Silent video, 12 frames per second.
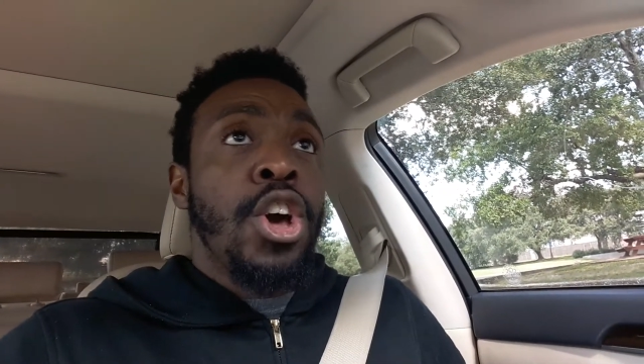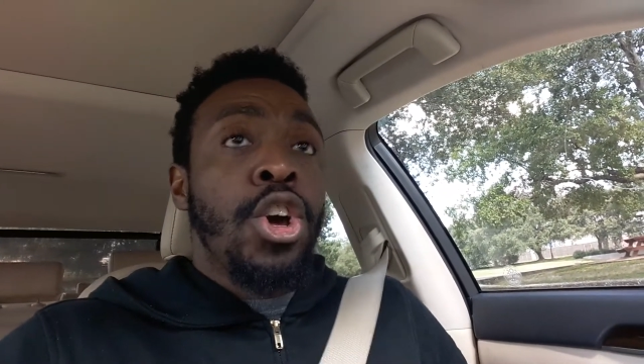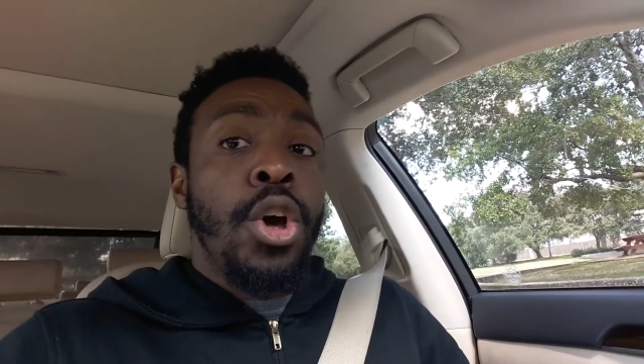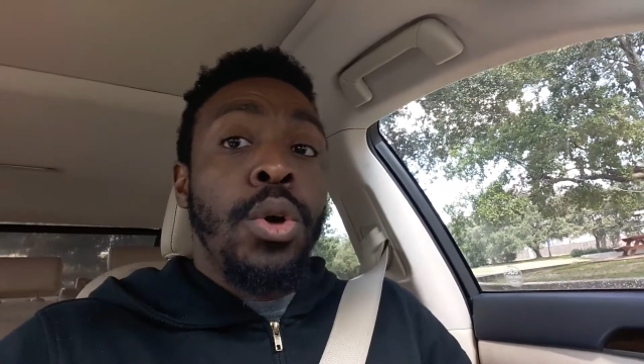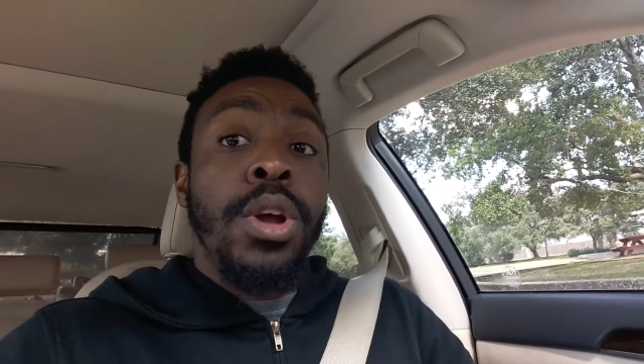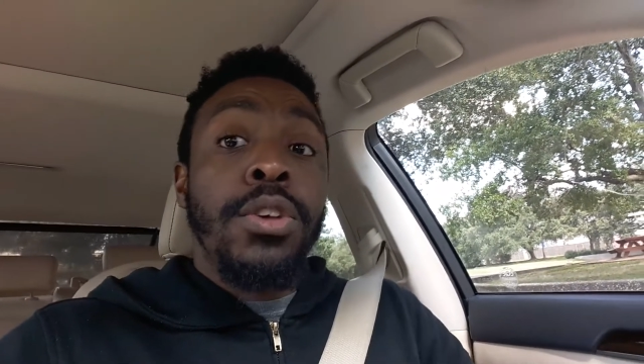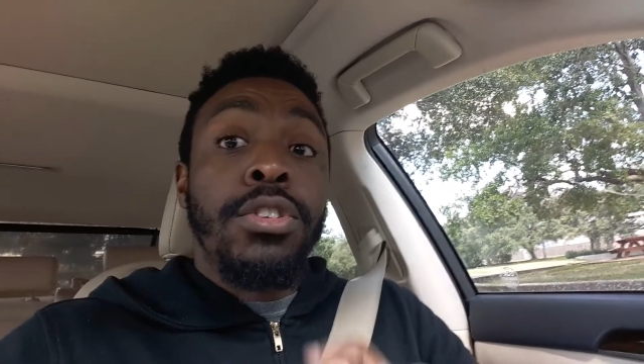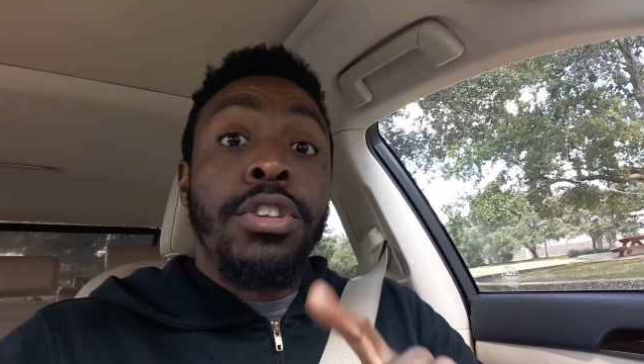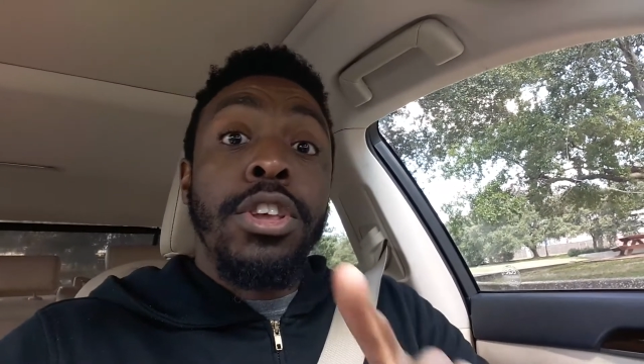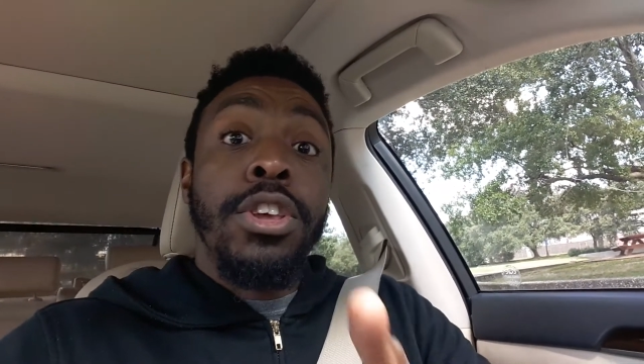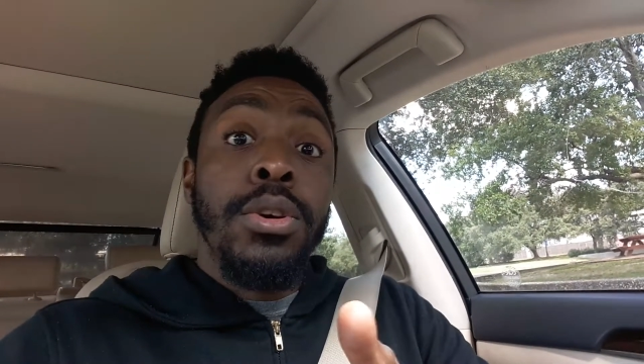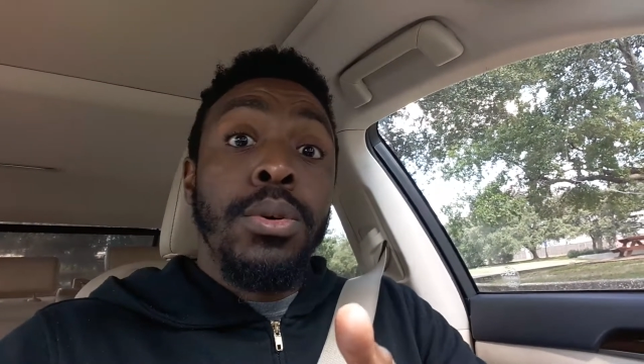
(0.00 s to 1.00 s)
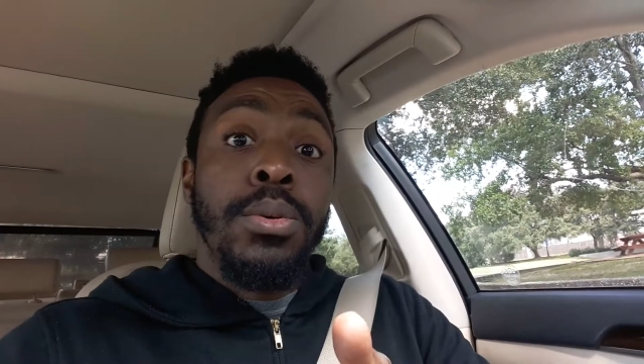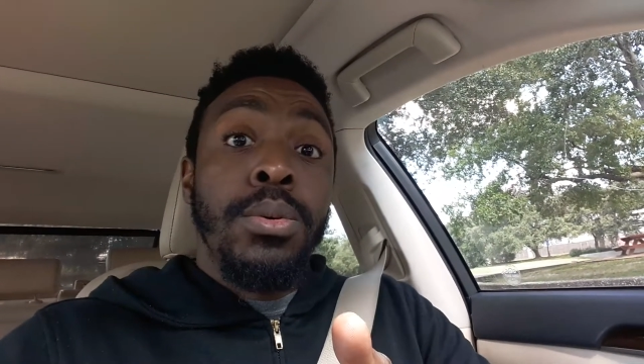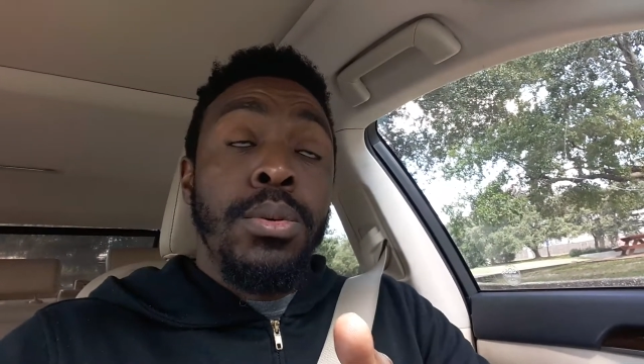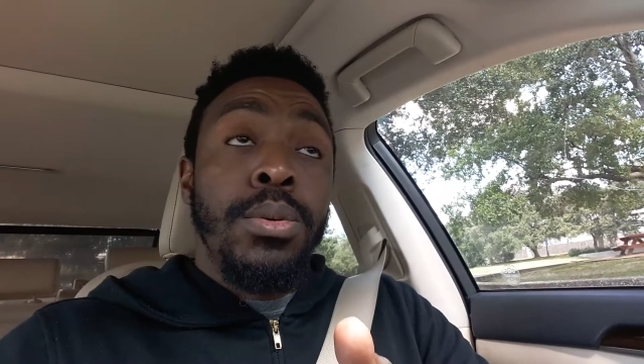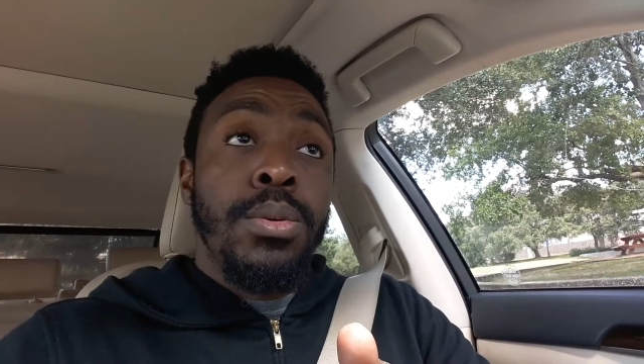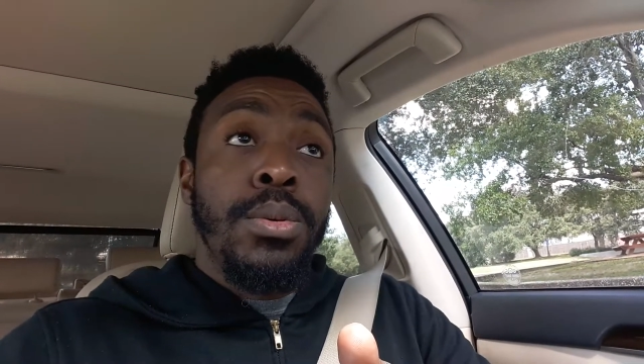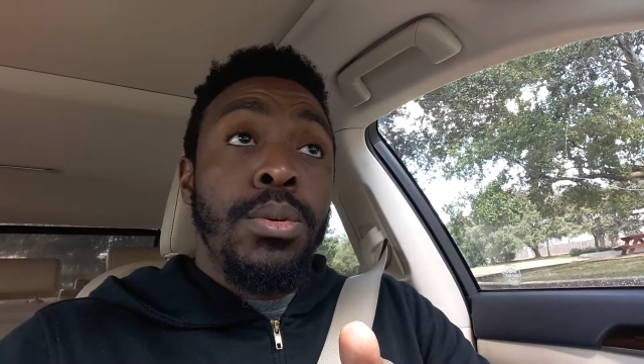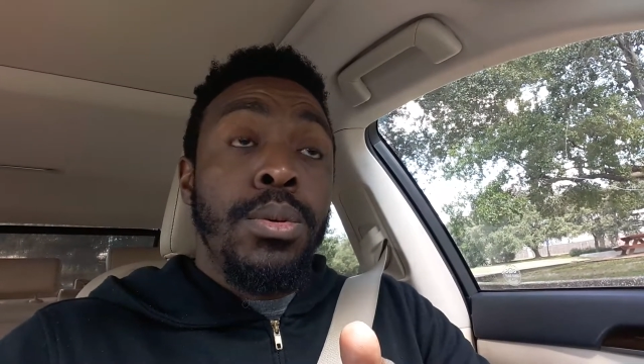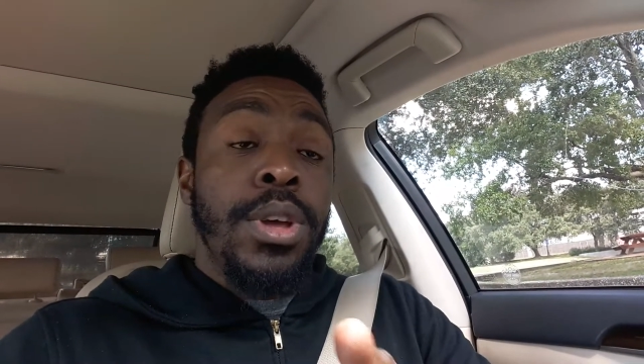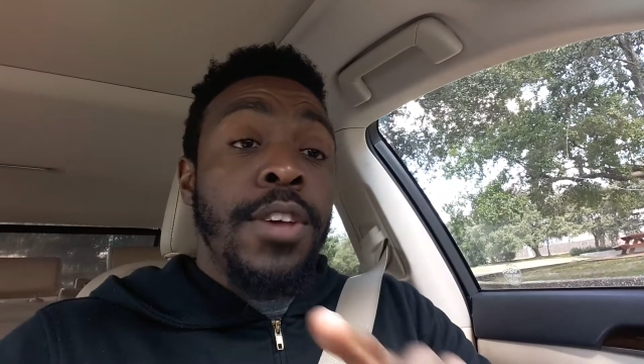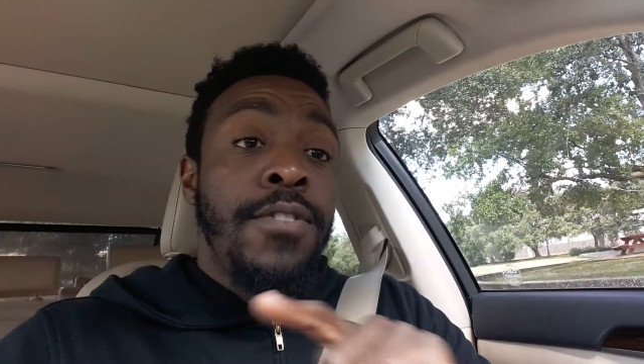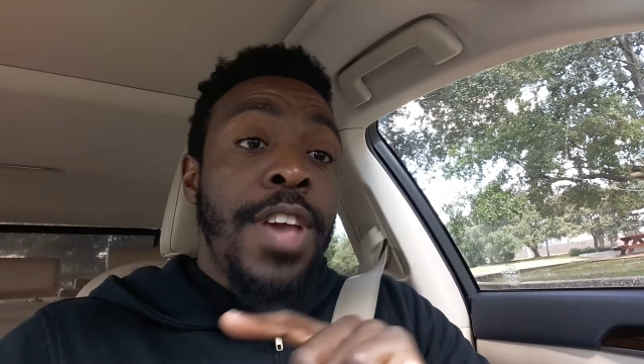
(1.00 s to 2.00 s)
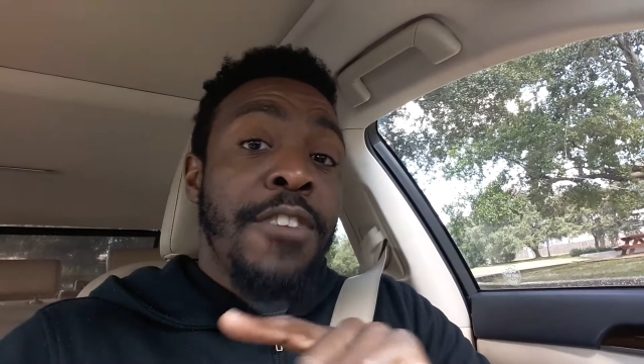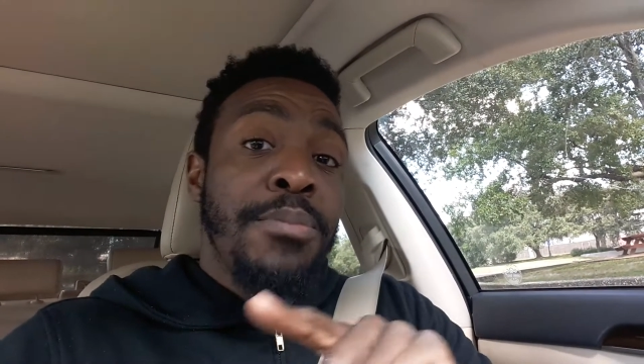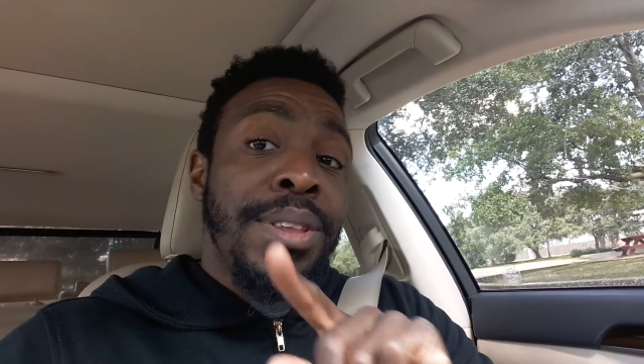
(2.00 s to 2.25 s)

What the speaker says: Kudos to you if you have